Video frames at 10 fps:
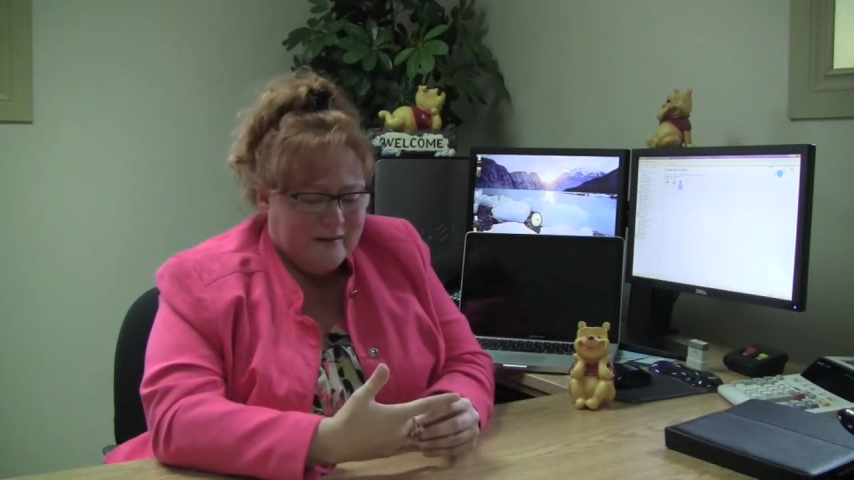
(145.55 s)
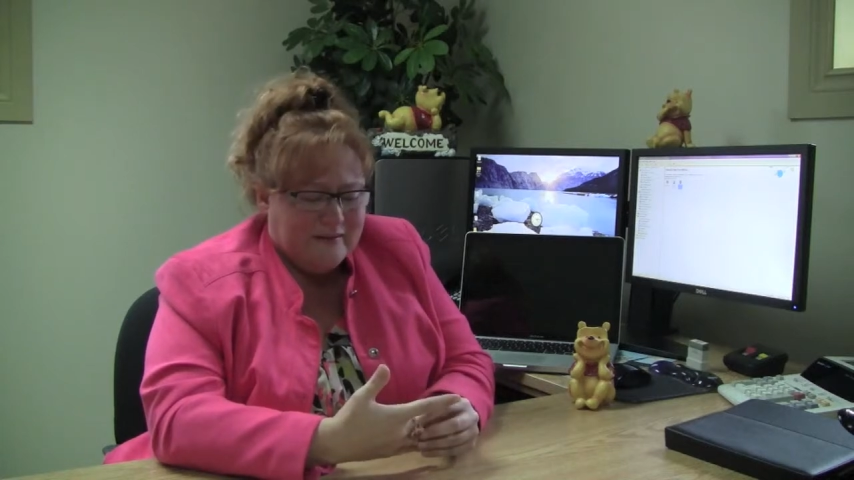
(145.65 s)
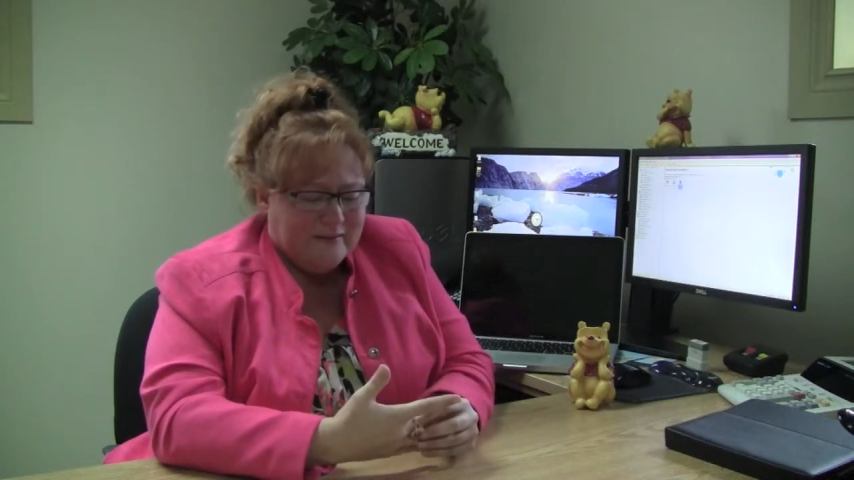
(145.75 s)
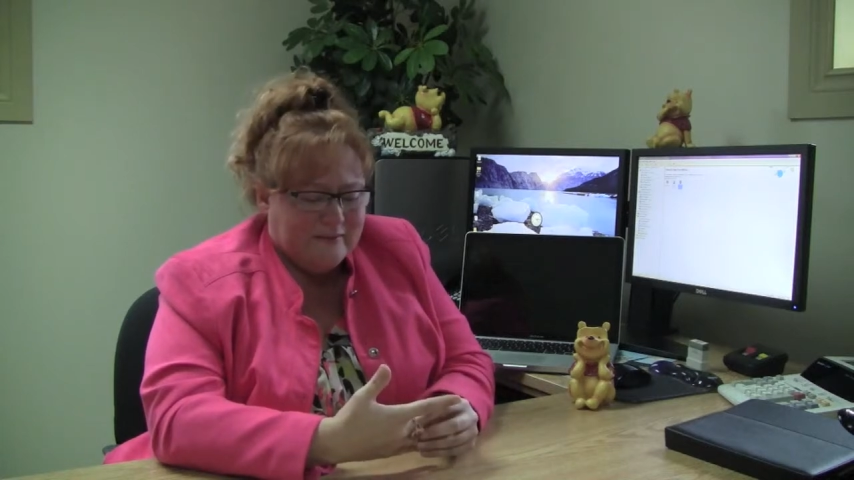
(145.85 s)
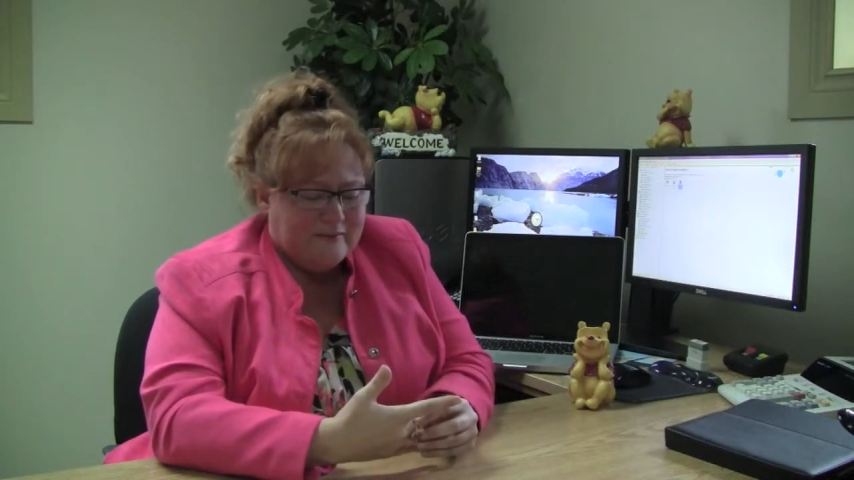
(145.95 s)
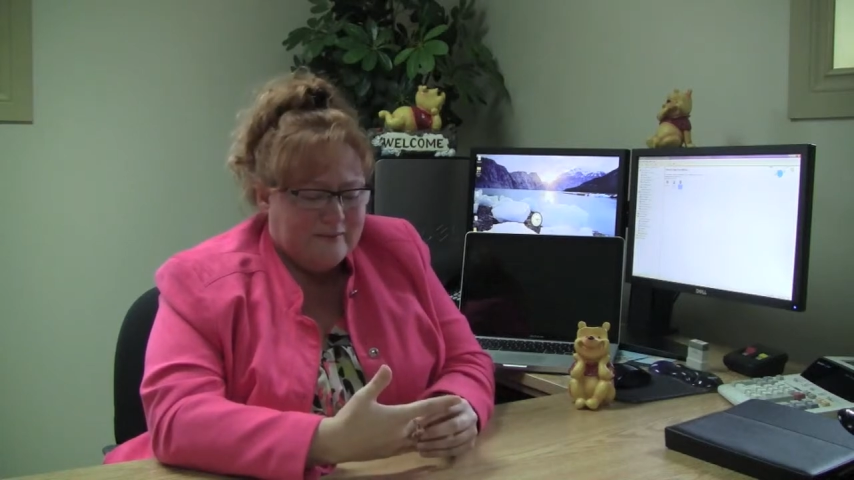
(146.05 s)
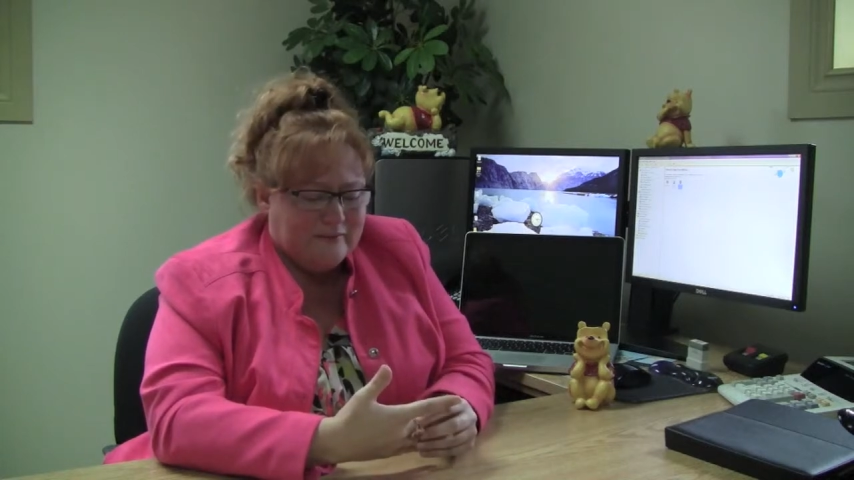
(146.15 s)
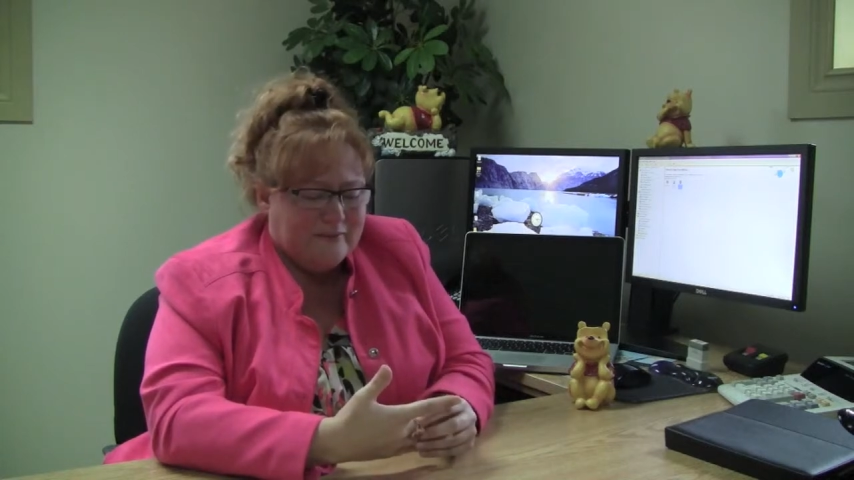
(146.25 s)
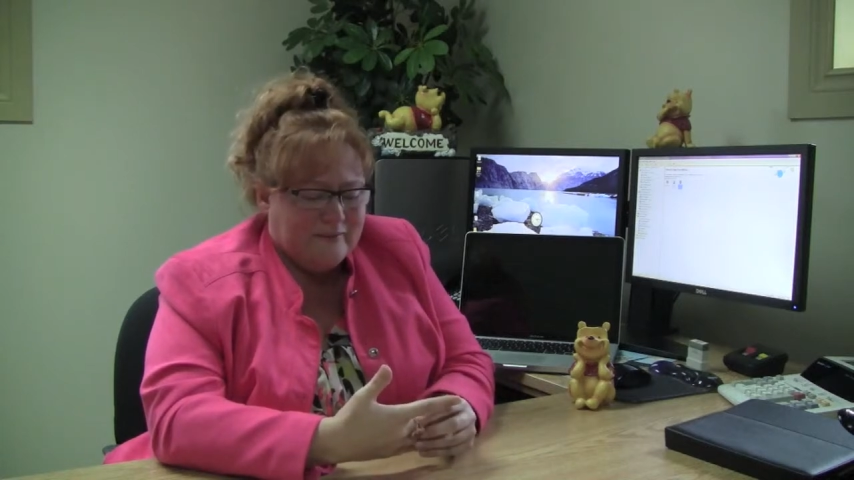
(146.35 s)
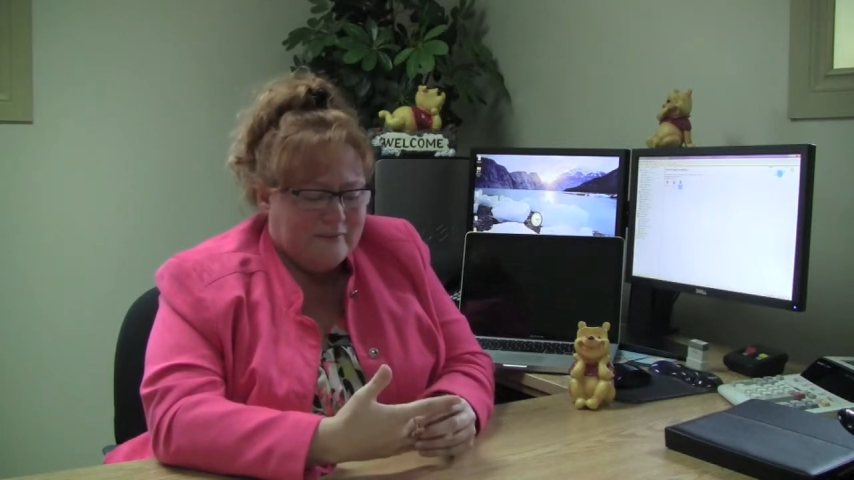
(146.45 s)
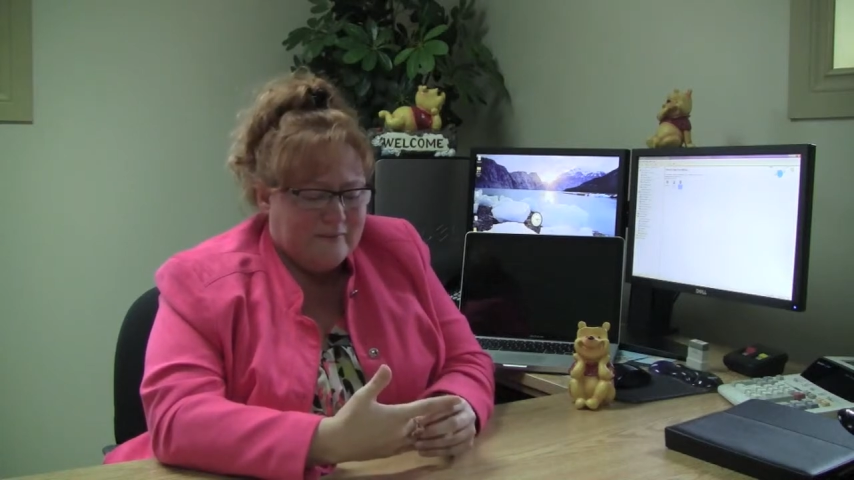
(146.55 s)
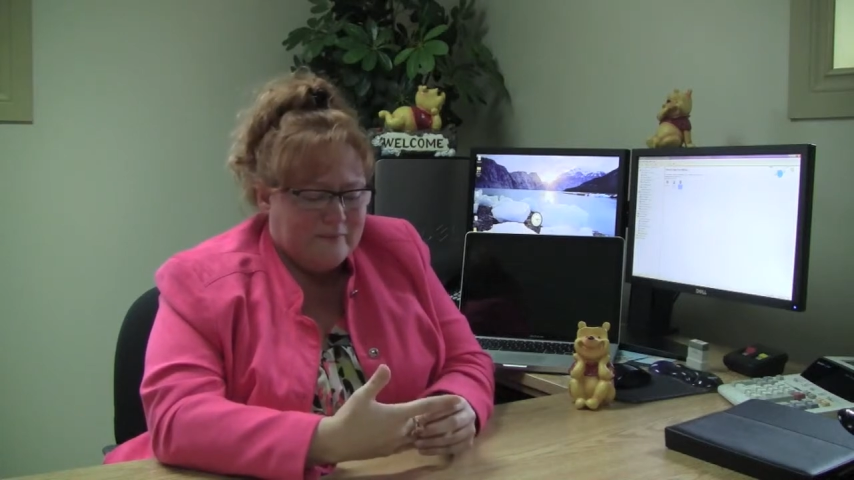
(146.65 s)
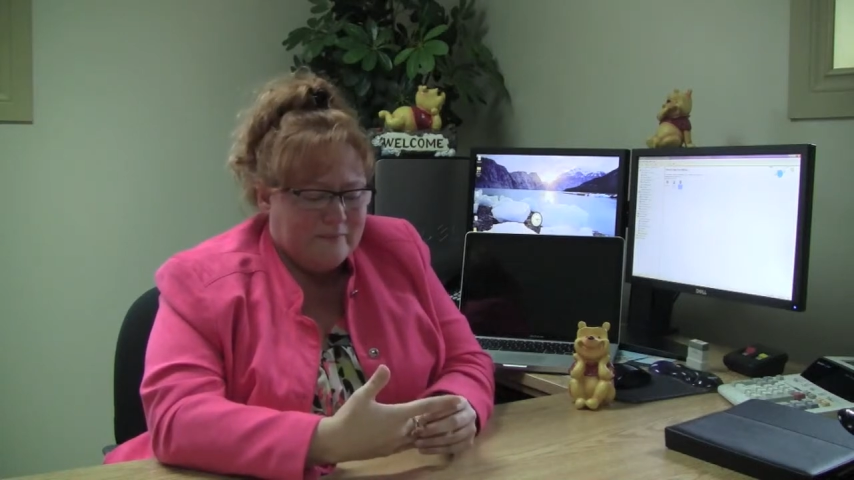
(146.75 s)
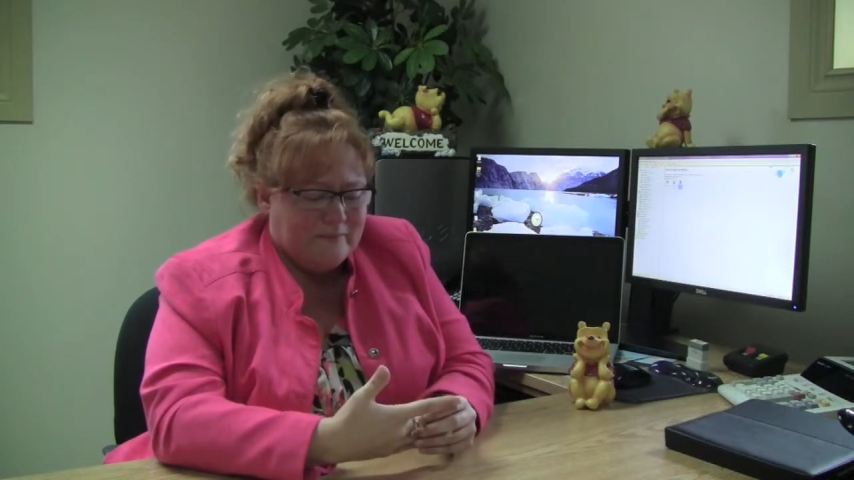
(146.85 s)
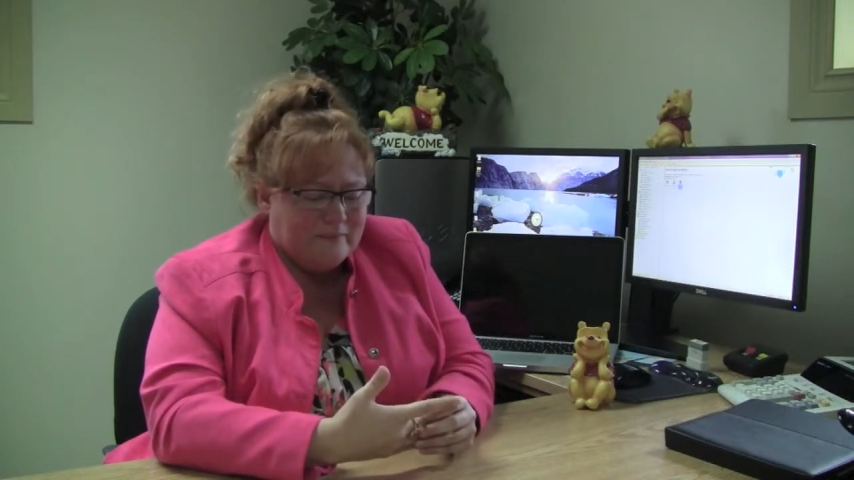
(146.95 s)
And
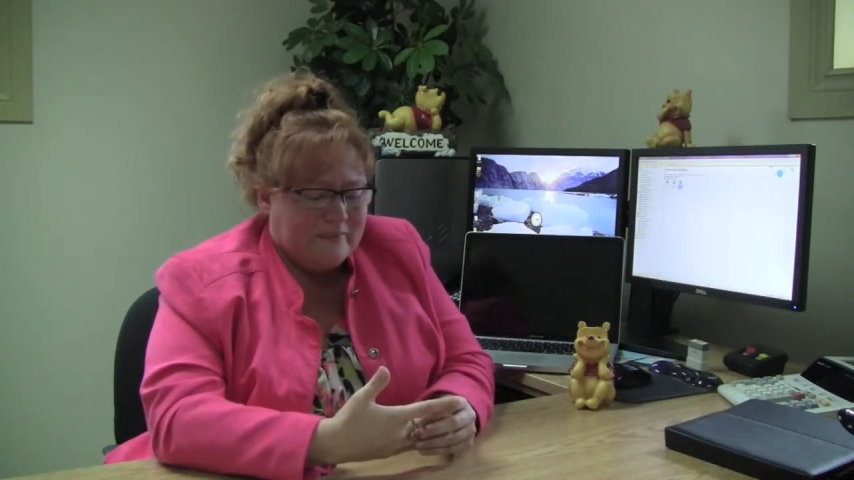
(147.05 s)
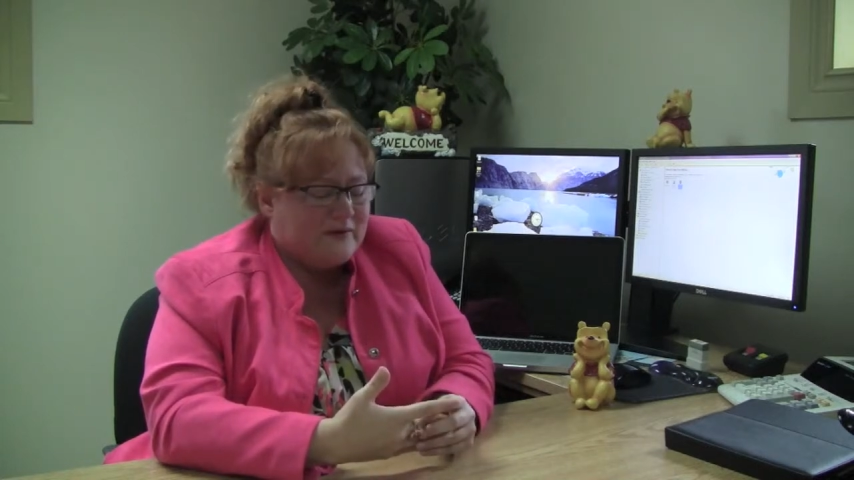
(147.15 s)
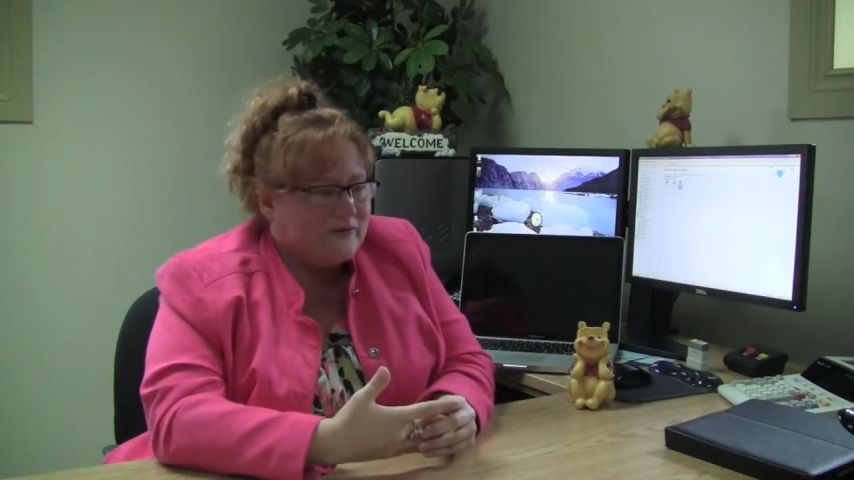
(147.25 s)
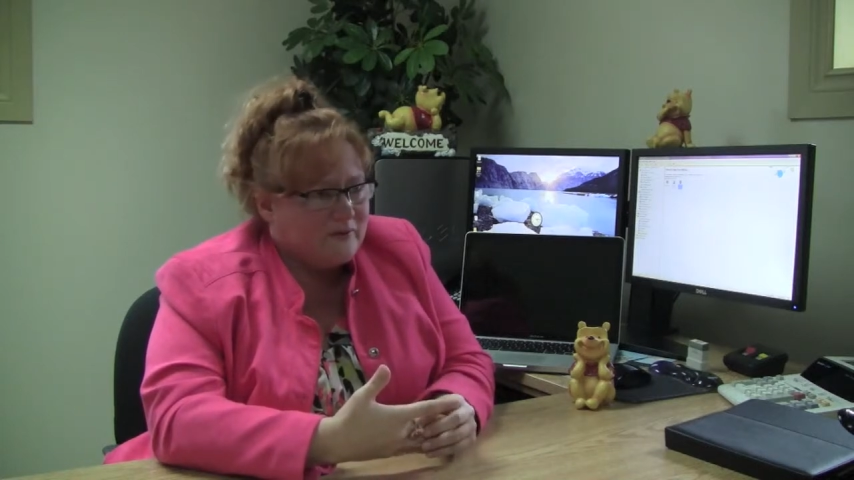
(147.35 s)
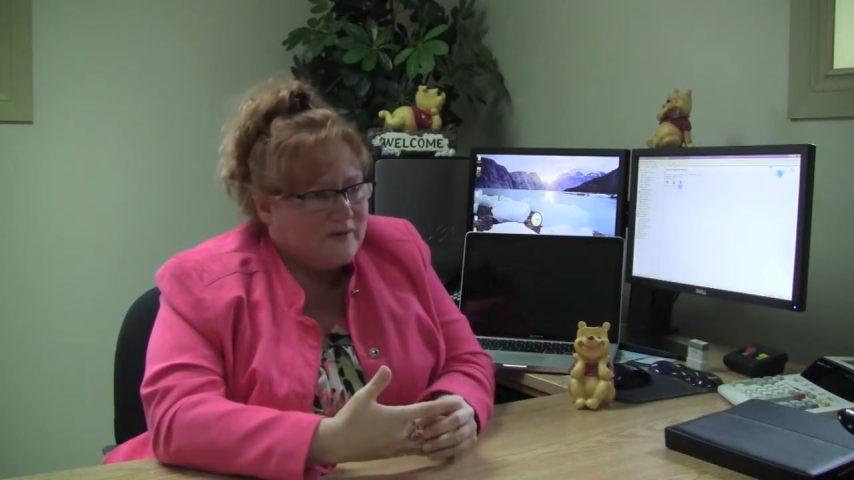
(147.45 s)
that's